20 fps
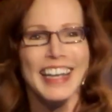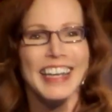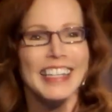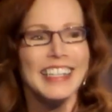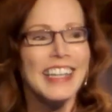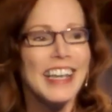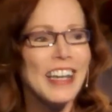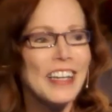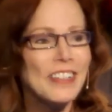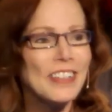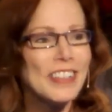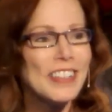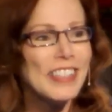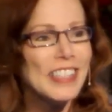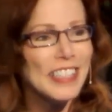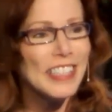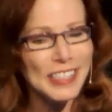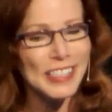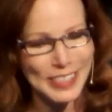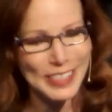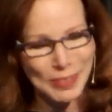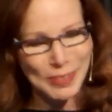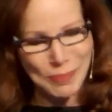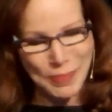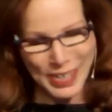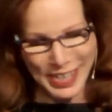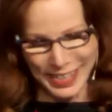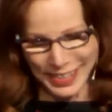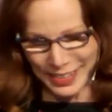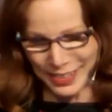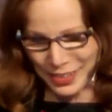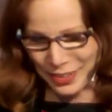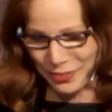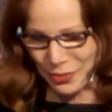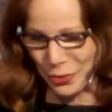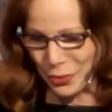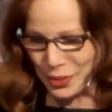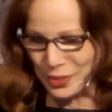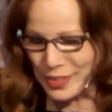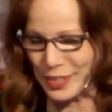Now, this means, of
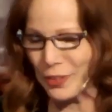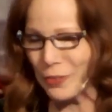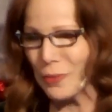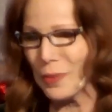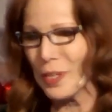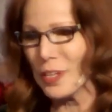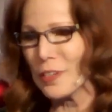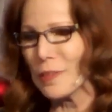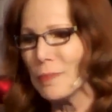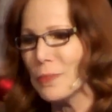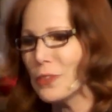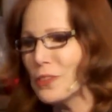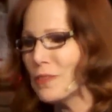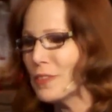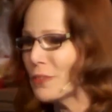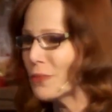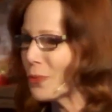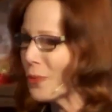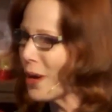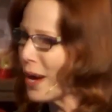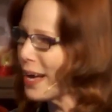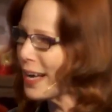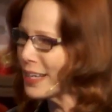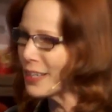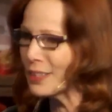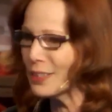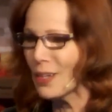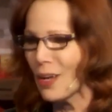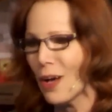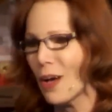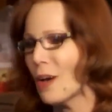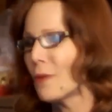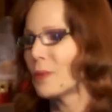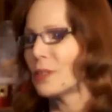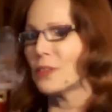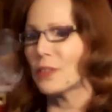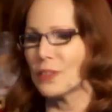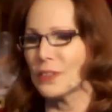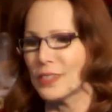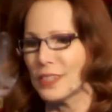course, that we are moving right along with
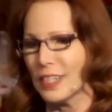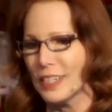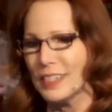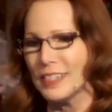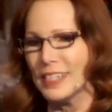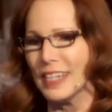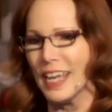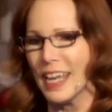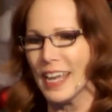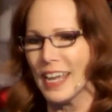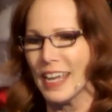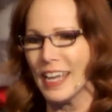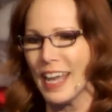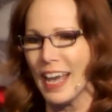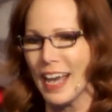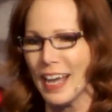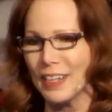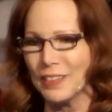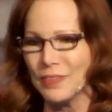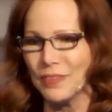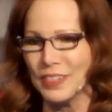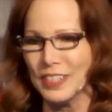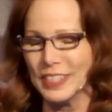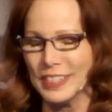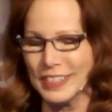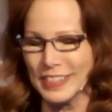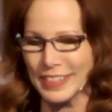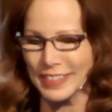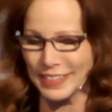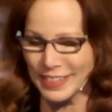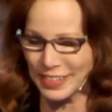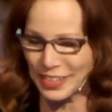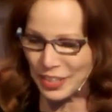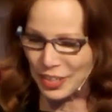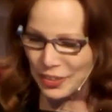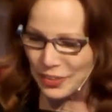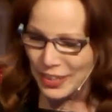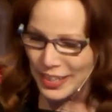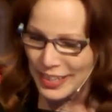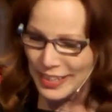our Sunday Advent
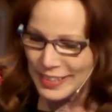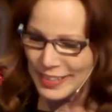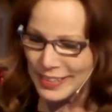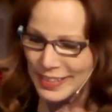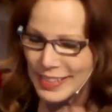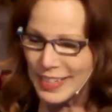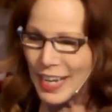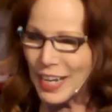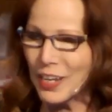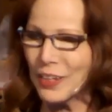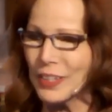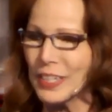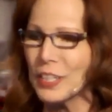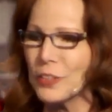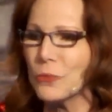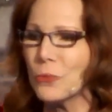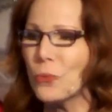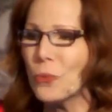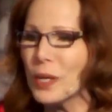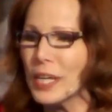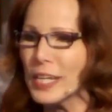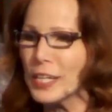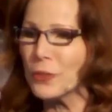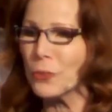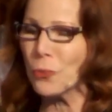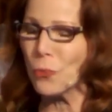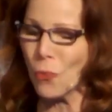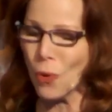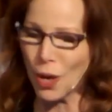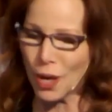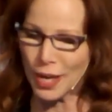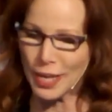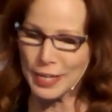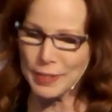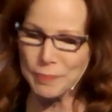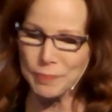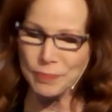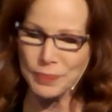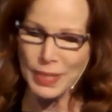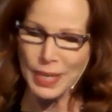series. Now, in week
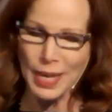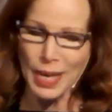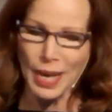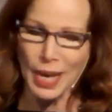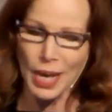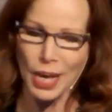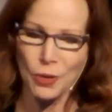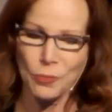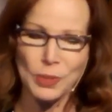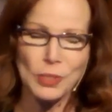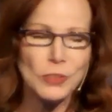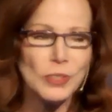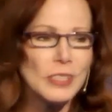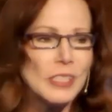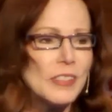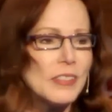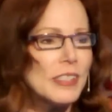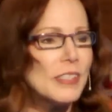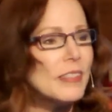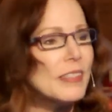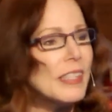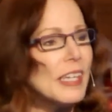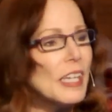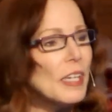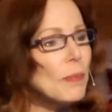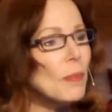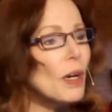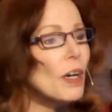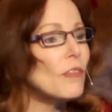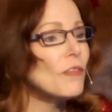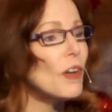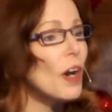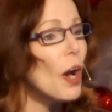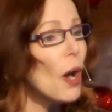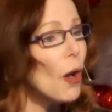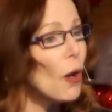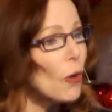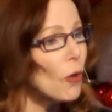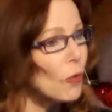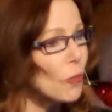one, we looked at the theme of
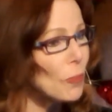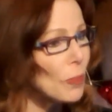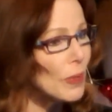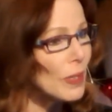hope,